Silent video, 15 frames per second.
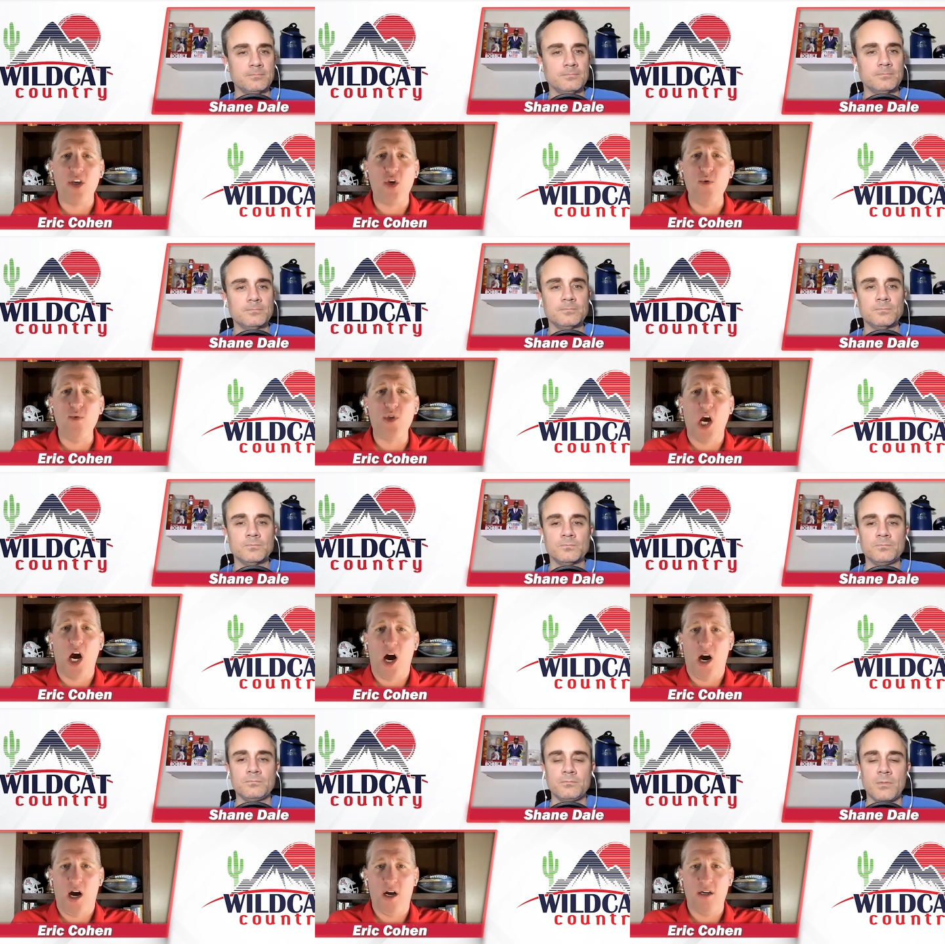
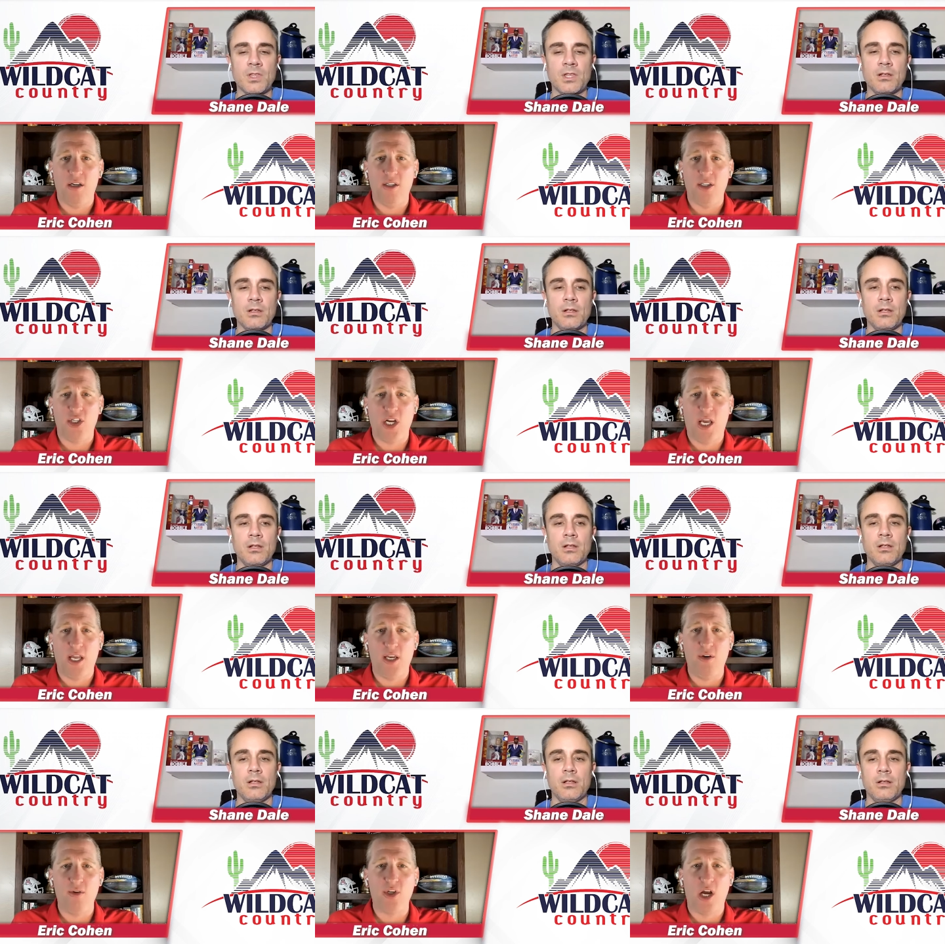Speaker 1: Utah,
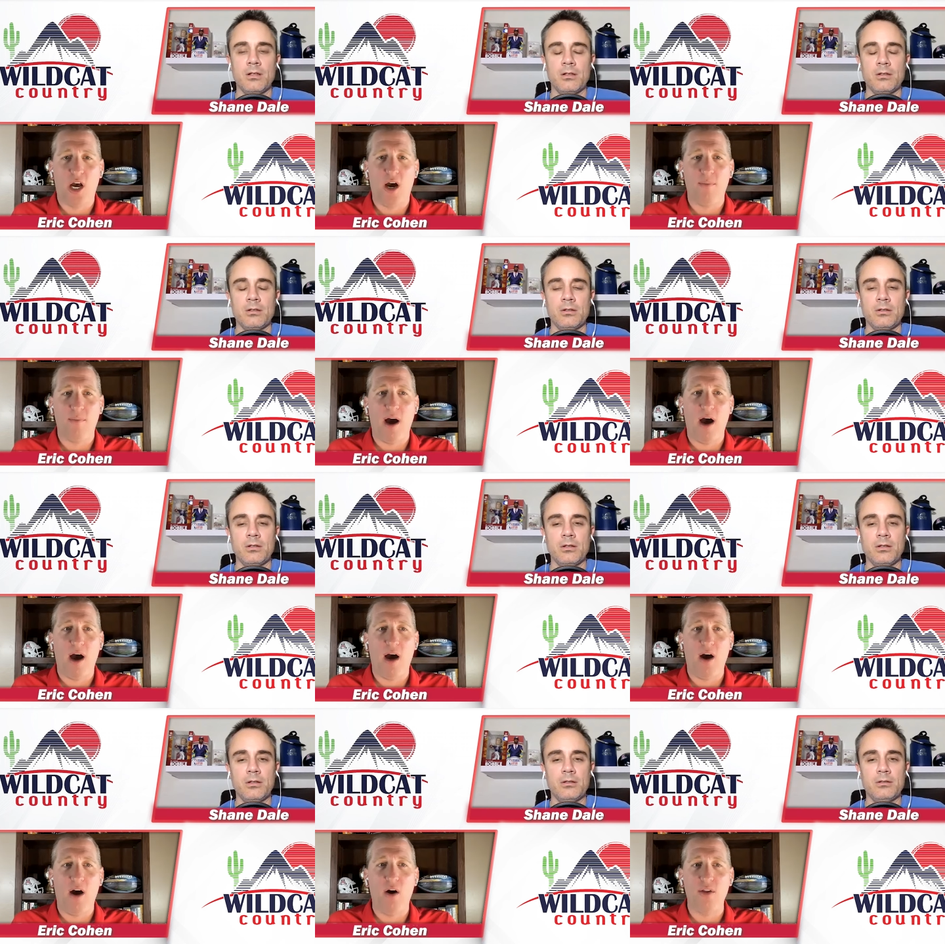Shane? Utah.
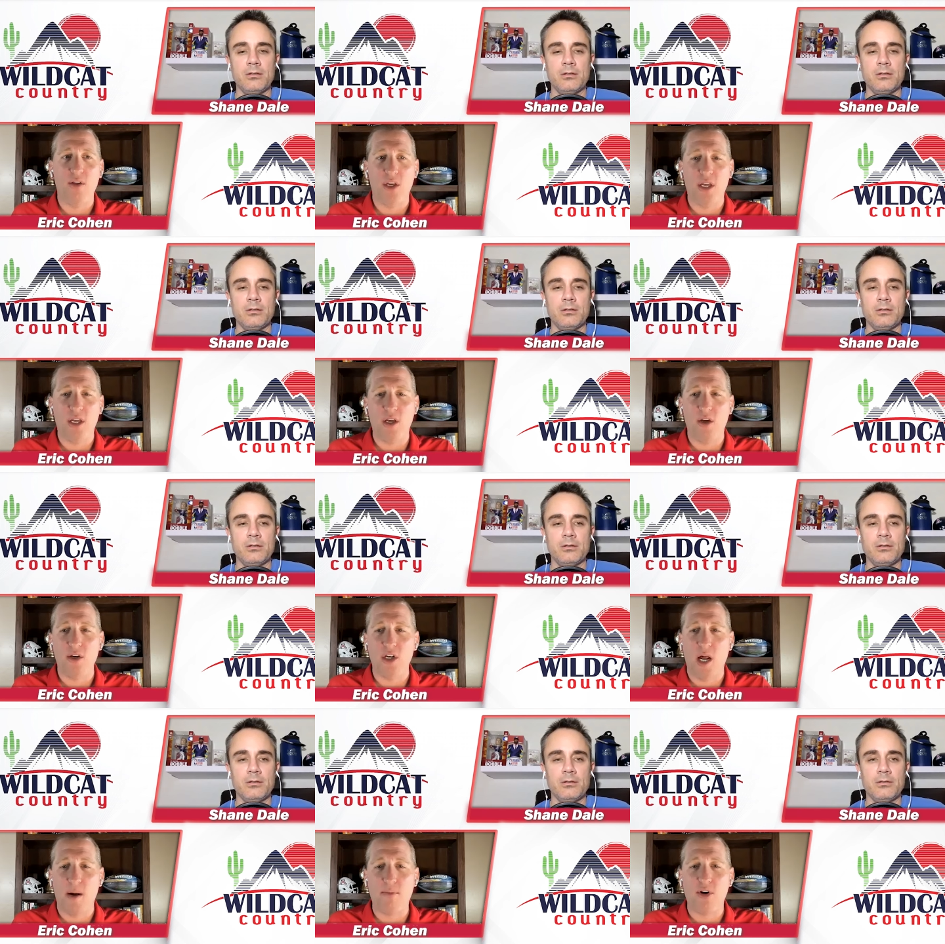Uh, the
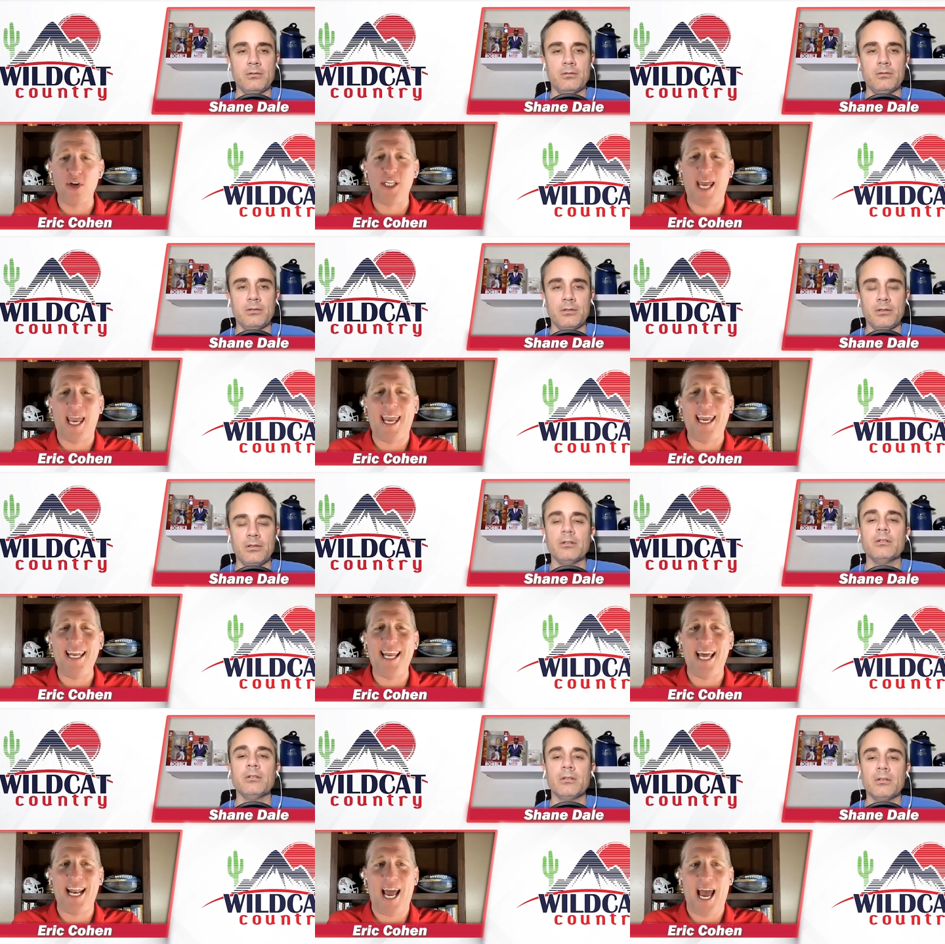number is
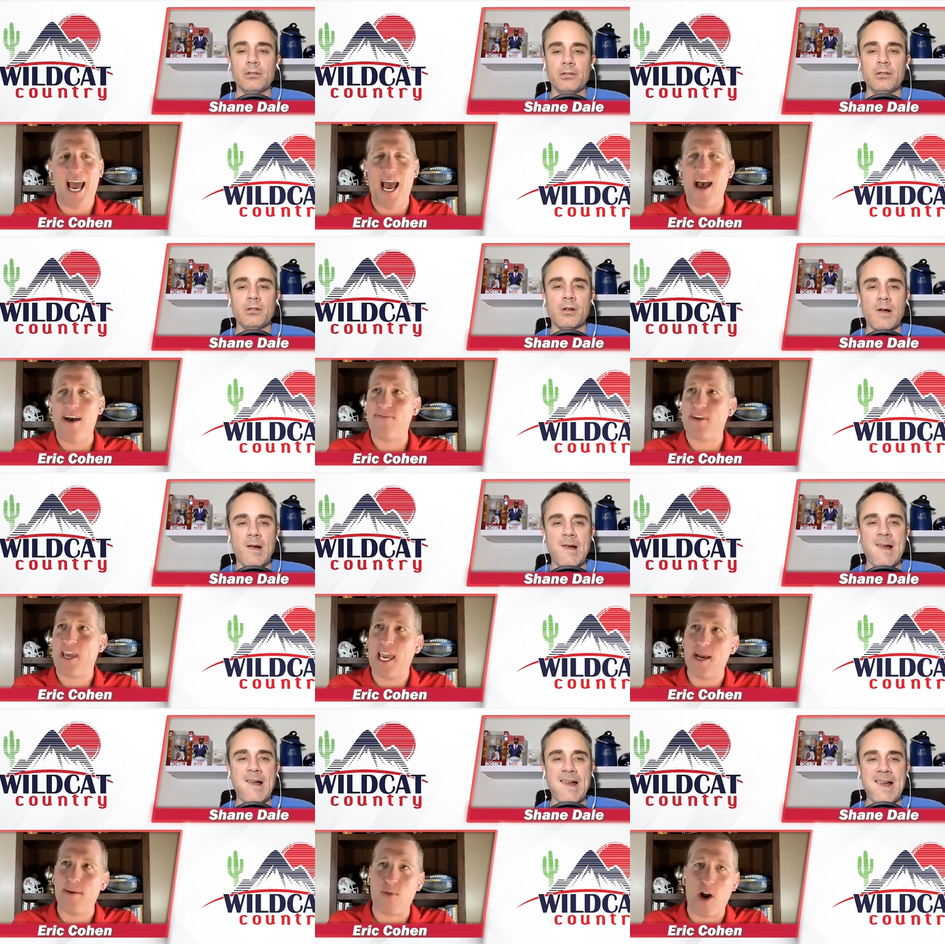eight and a half.
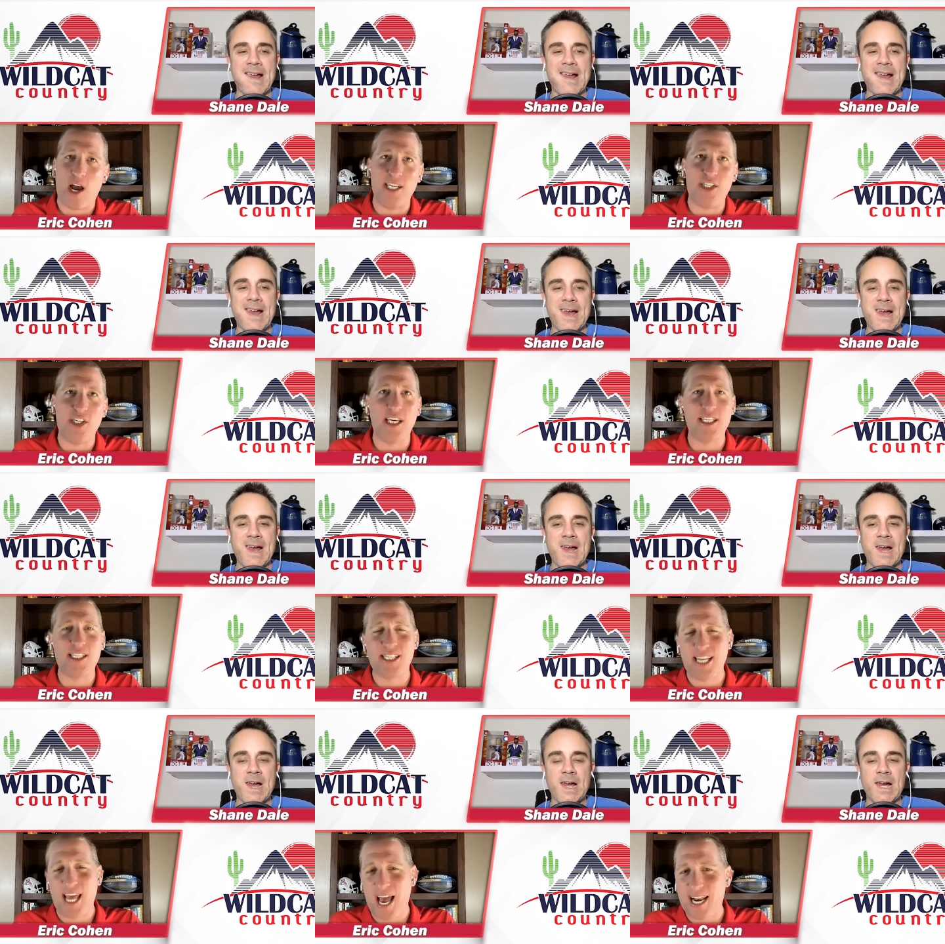Cam Rising
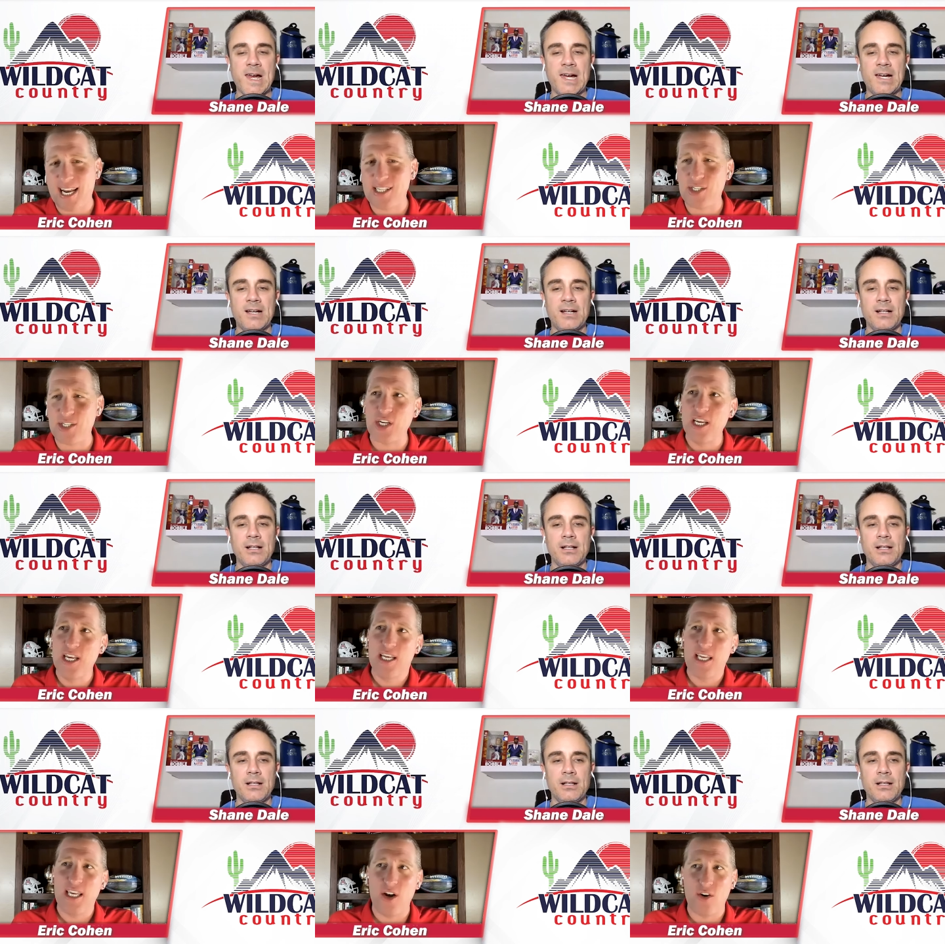status.
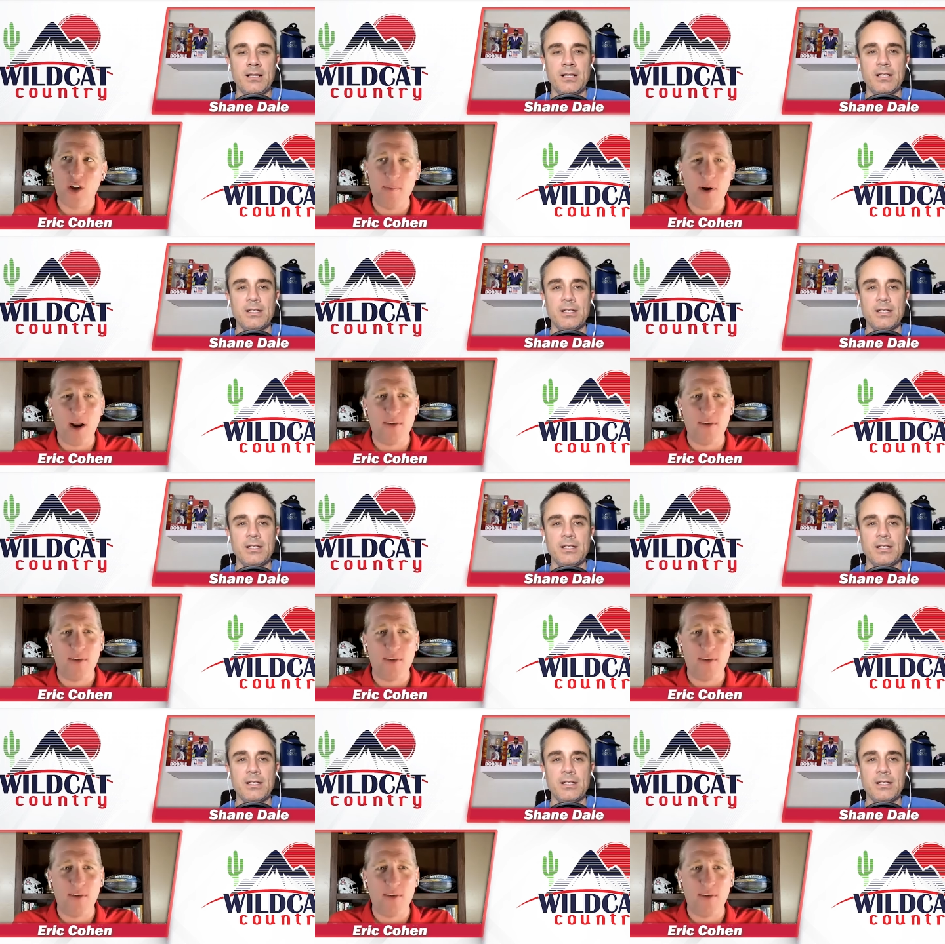You know, coming